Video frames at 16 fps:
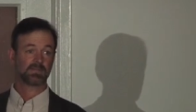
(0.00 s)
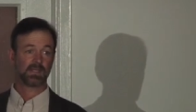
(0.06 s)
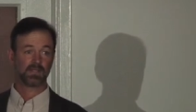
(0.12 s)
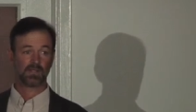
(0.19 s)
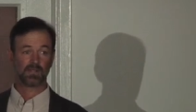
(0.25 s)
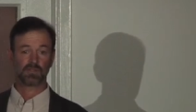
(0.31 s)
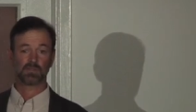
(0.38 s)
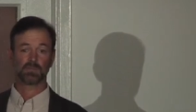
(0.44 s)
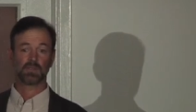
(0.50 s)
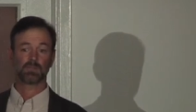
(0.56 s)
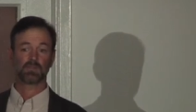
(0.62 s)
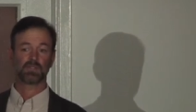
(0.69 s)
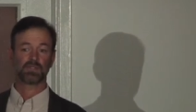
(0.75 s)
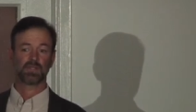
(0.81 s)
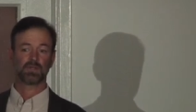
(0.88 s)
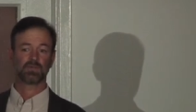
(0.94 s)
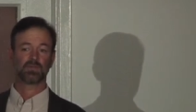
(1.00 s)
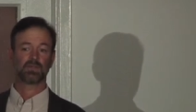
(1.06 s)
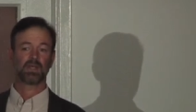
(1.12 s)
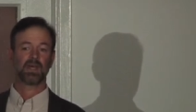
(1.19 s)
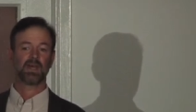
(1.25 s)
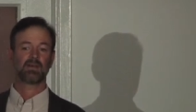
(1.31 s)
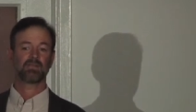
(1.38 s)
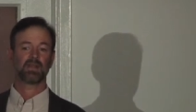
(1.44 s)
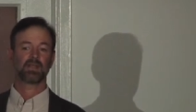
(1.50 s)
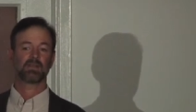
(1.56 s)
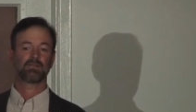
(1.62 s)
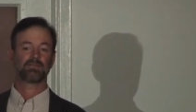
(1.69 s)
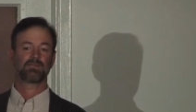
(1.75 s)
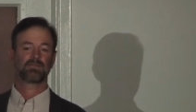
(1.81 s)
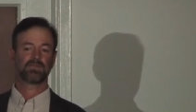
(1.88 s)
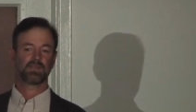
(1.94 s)
and local people don't have that
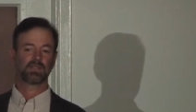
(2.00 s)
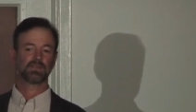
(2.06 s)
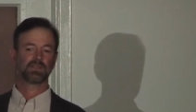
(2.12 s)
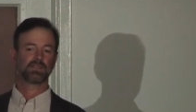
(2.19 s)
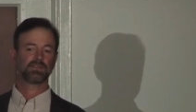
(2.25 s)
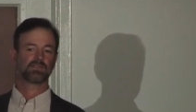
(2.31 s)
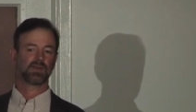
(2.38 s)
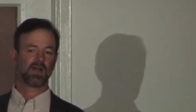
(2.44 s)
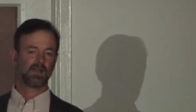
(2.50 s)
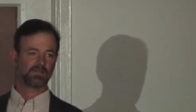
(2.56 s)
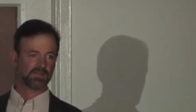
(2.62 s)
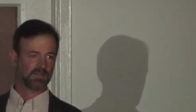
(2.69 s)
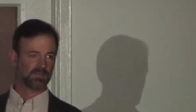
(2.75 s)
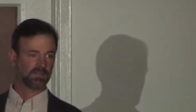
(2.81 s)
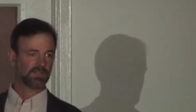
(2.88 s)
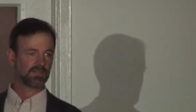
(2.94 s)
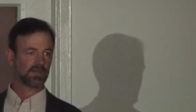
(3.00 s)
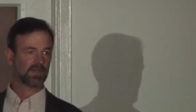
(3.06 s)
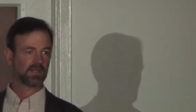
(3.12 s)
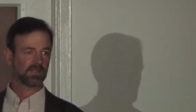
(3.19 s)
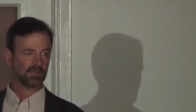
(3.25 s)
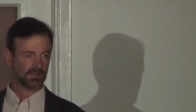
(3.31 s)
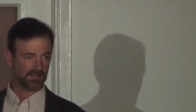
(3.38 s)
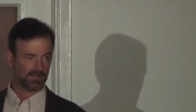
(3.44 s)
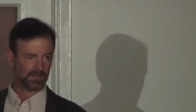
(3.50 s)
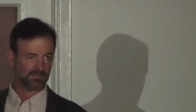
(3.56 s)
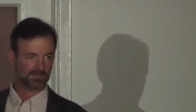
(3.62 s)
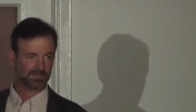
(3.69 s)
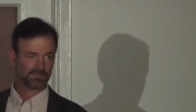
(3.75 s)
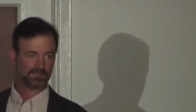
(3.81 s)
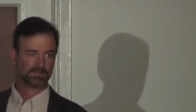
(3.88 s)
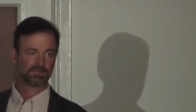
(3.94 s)
fear that drives them to try to kill them,
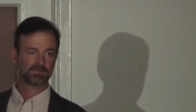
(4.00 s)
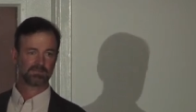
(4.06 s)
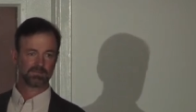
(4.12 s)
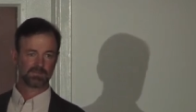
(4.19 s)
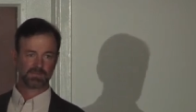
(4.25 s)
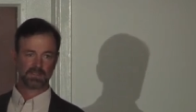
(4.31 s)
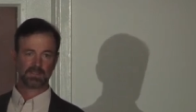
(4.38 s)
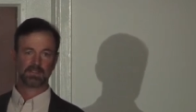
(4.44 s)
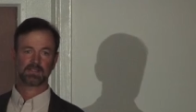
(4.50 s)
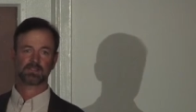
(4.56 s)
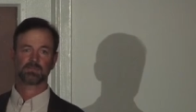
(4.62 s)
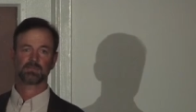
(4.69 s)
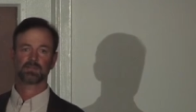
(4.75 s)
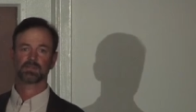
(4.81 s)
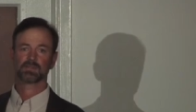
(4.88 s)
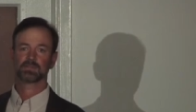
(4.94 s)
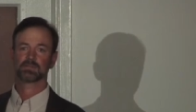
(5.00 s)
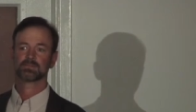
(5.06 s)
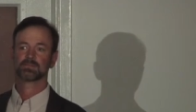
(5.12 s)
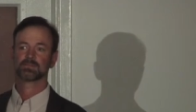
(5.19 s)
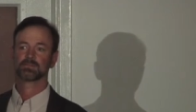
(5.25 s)
which I think is important.